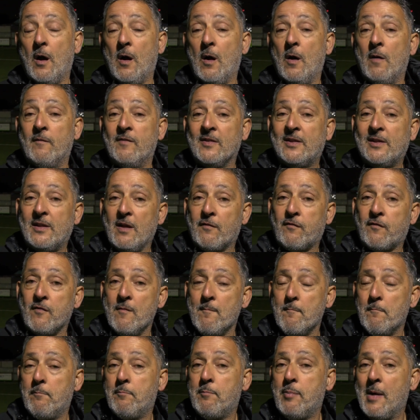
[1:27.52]
a
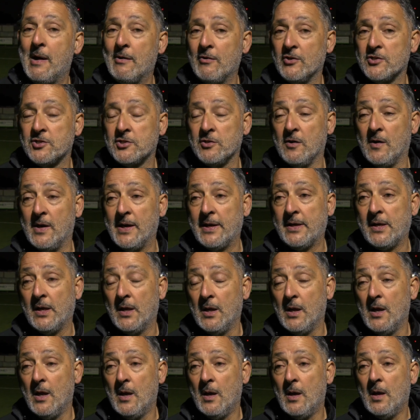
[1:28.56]
different Borough side
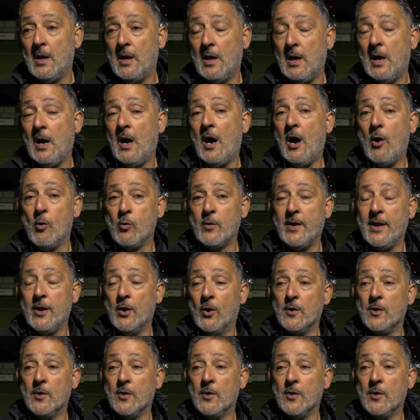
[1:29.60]
holding